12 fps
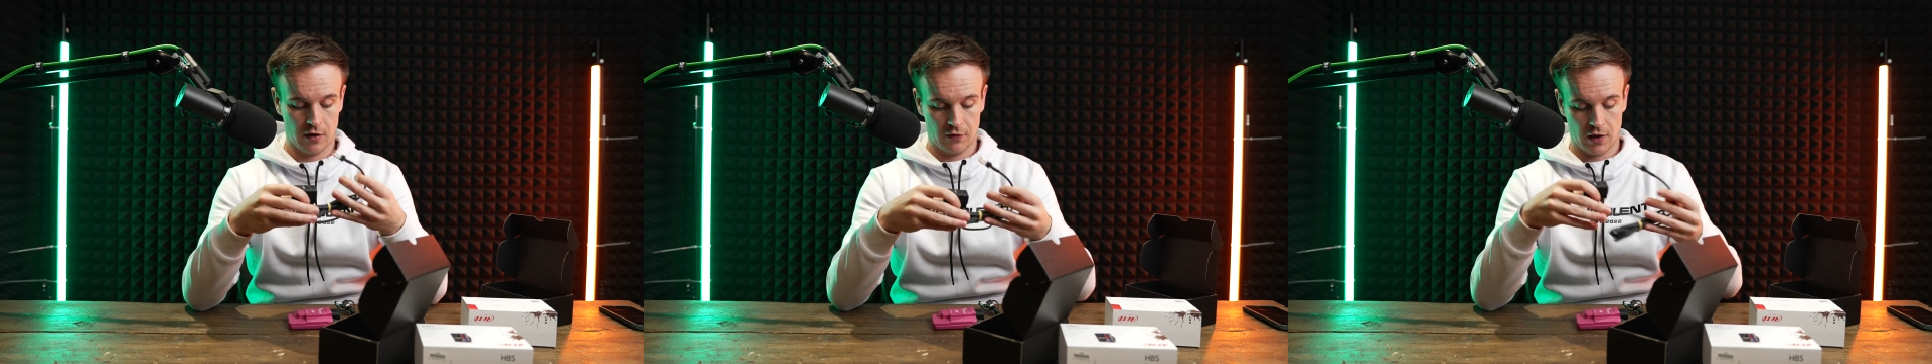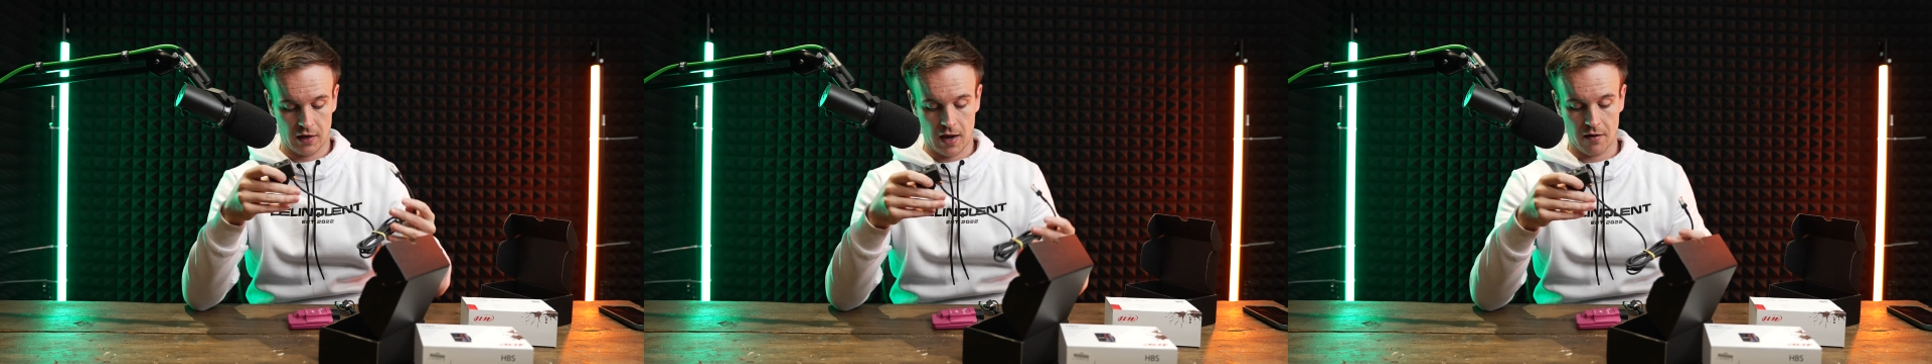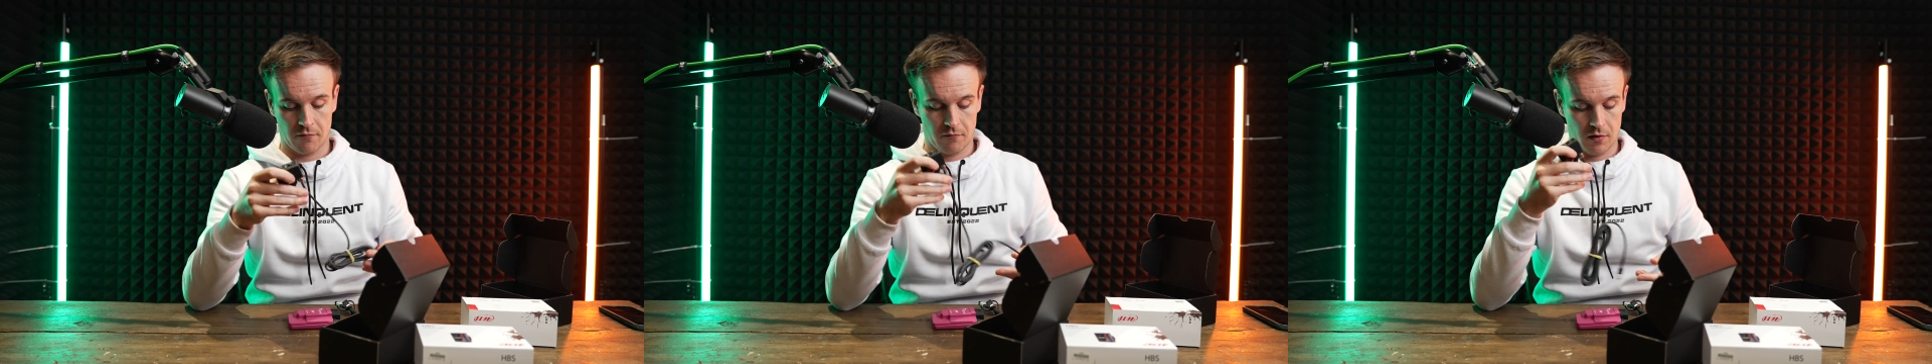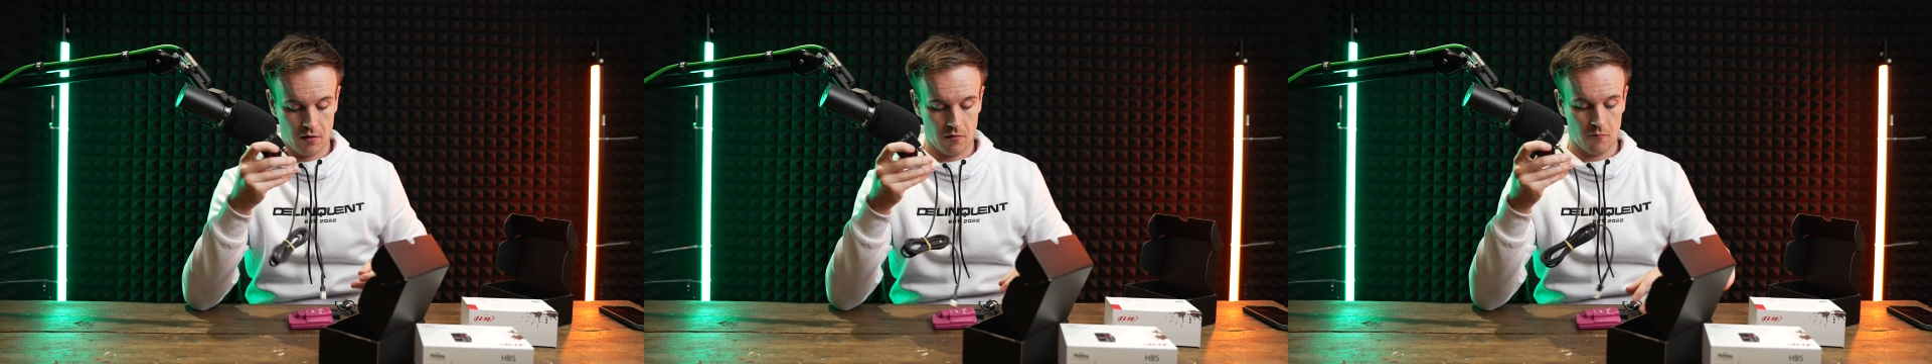that again
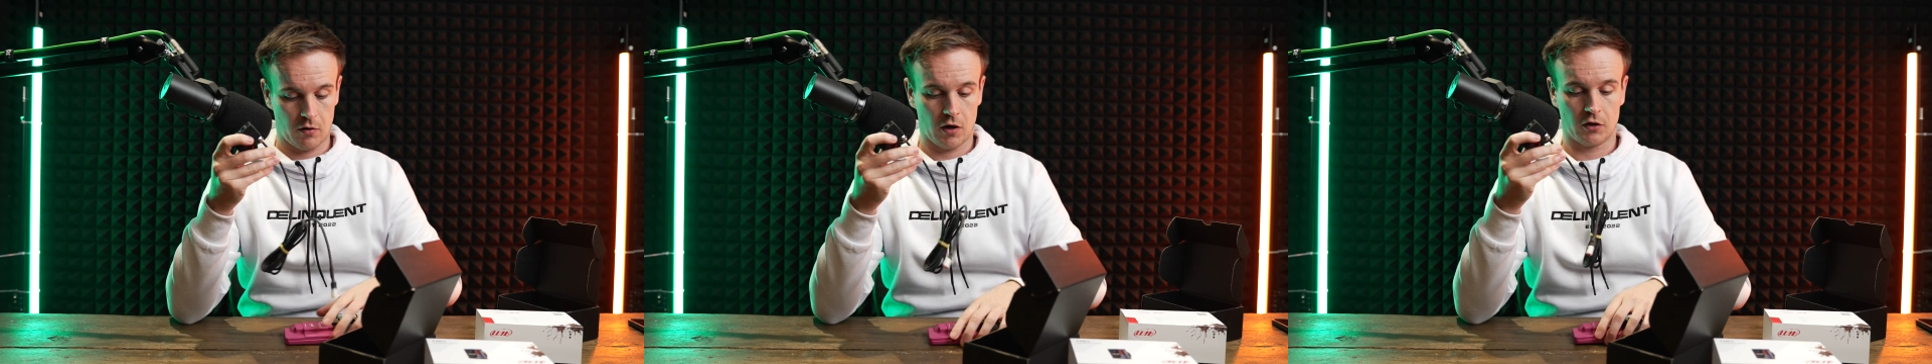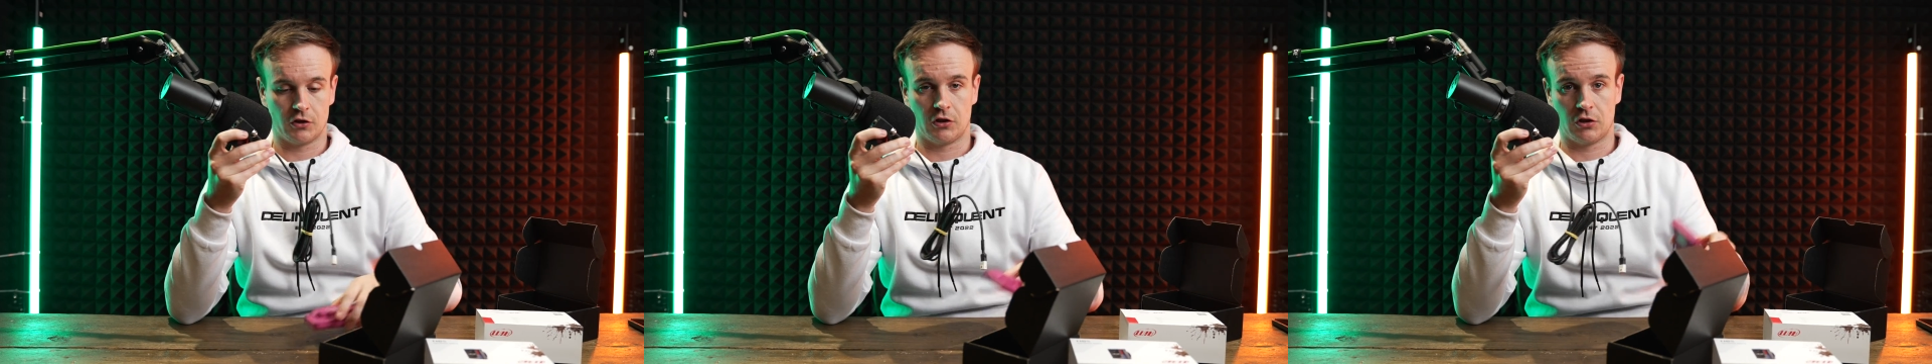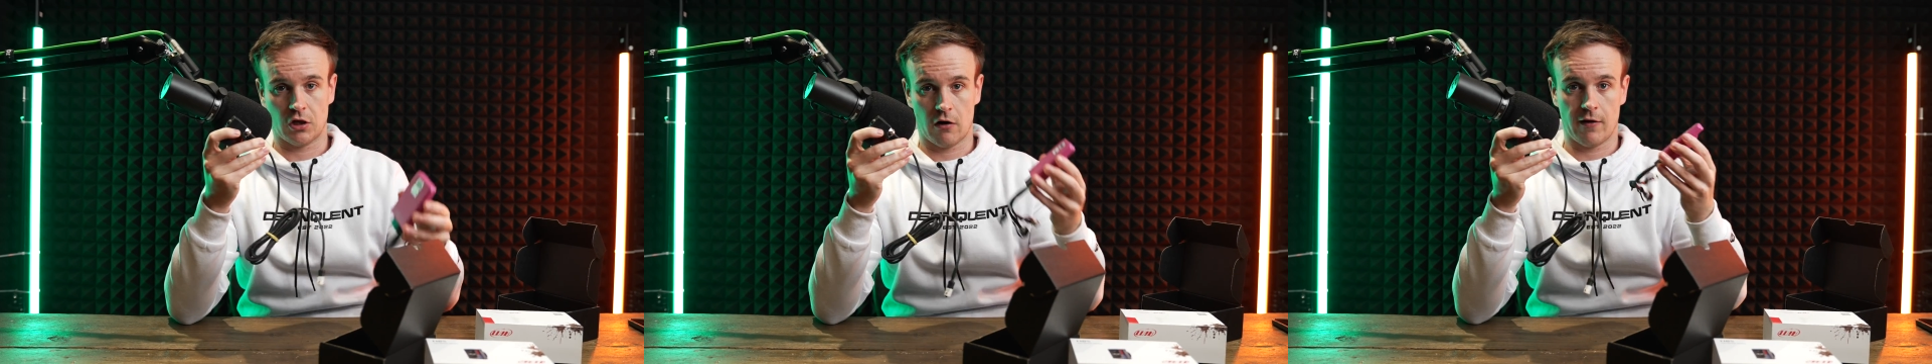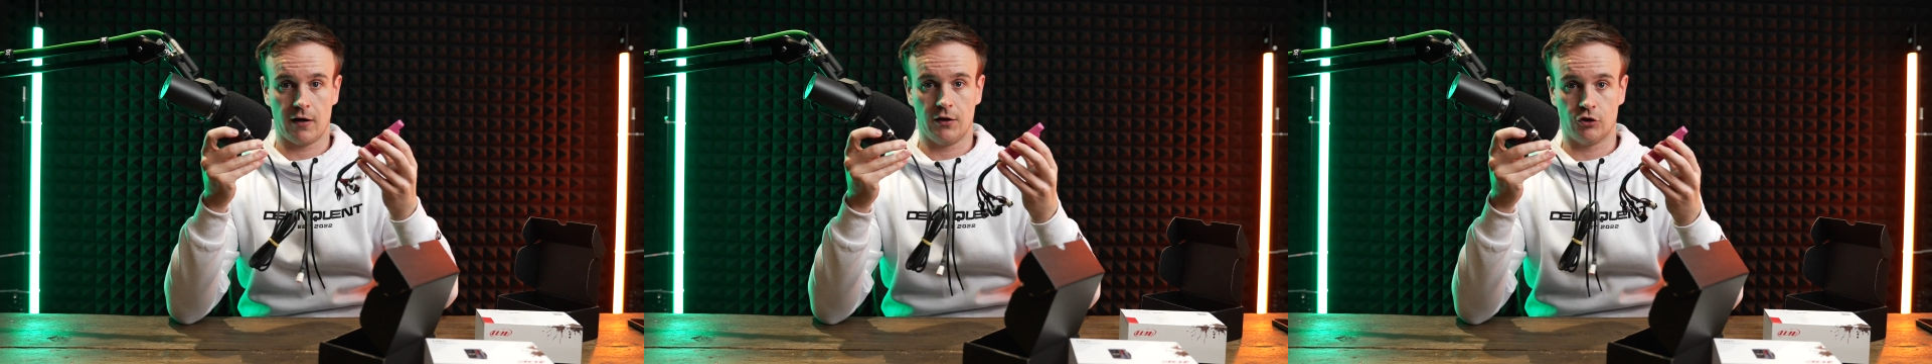plugs
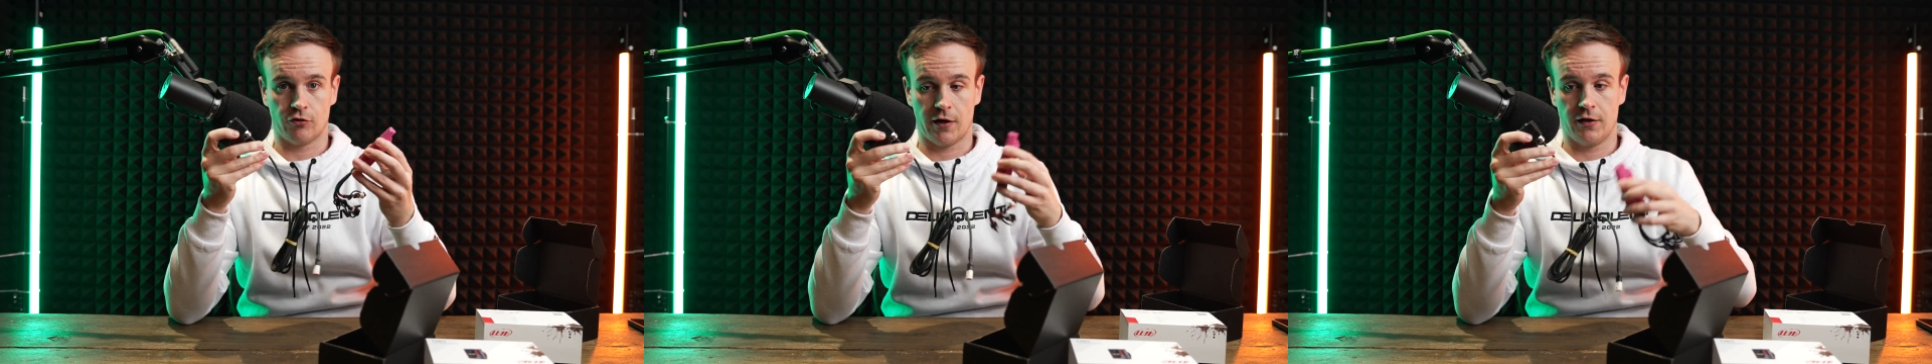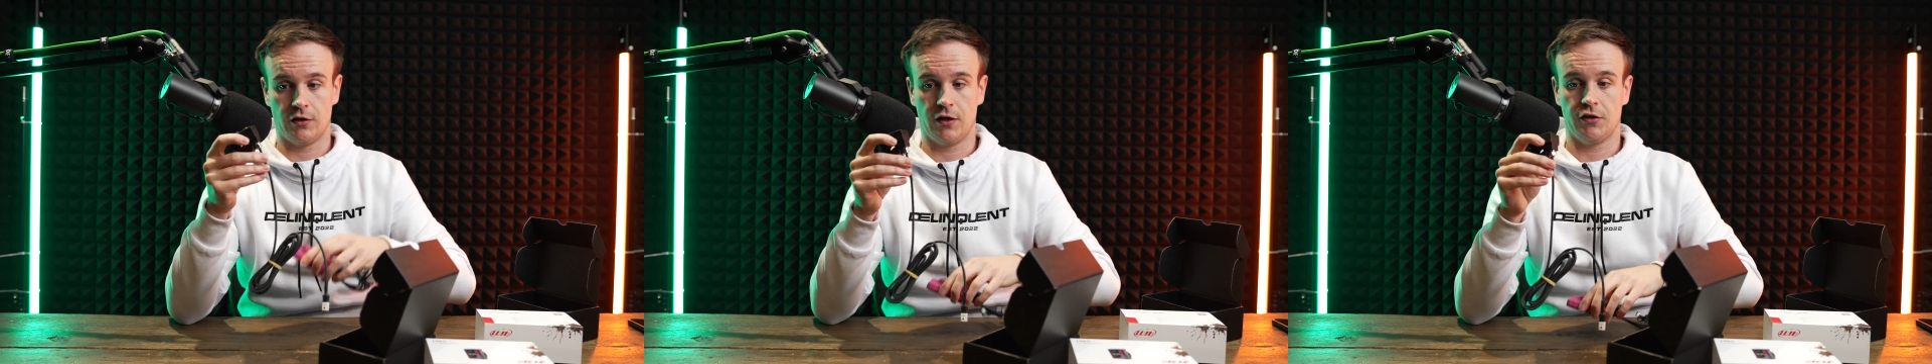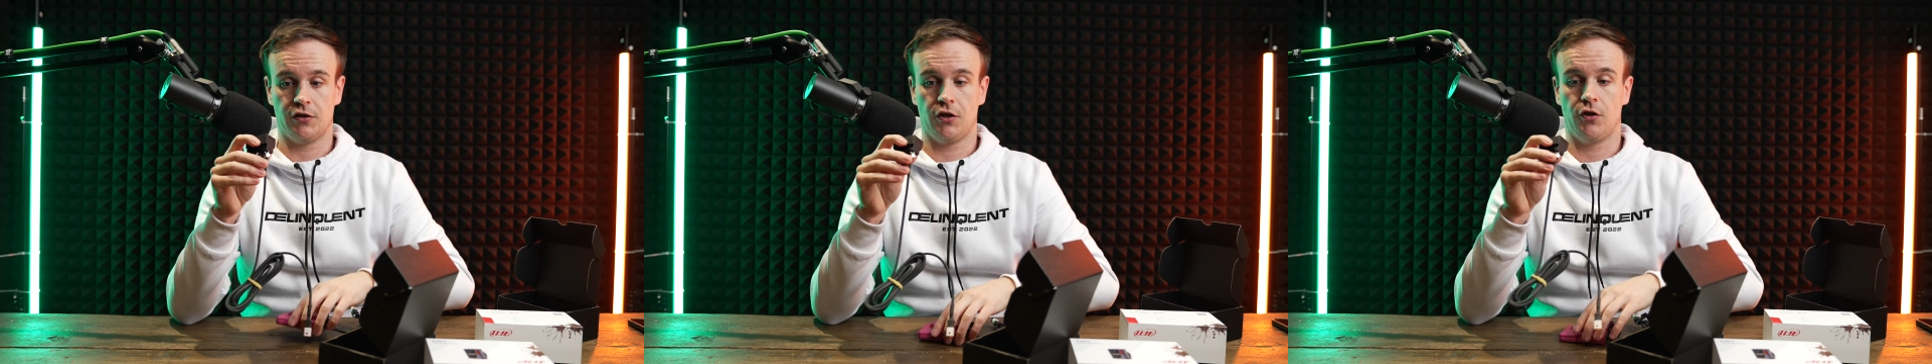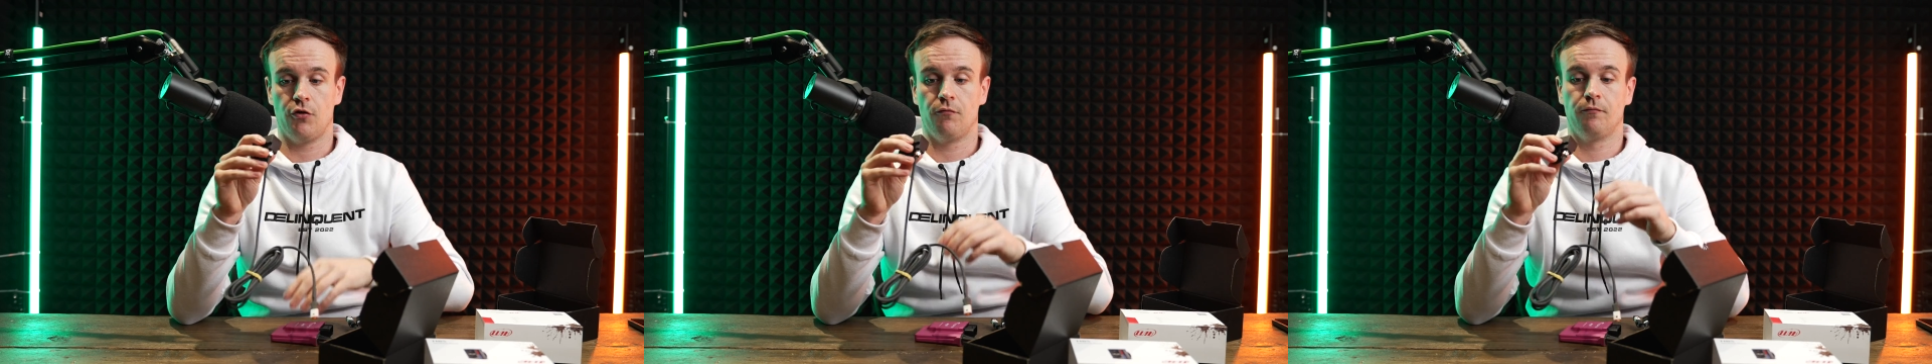directly straight into the E C
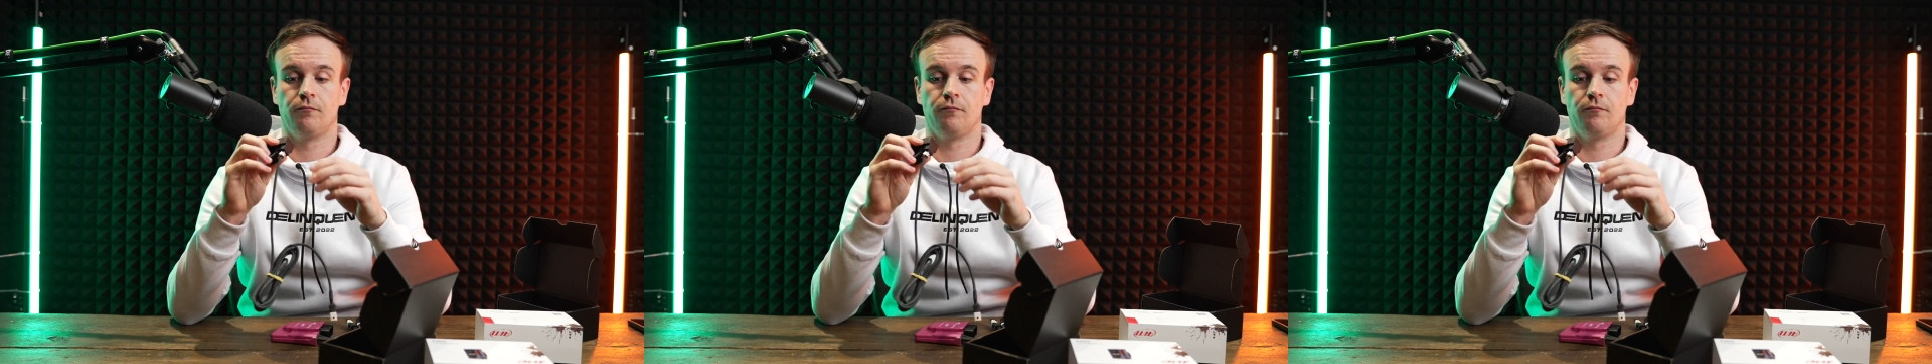U.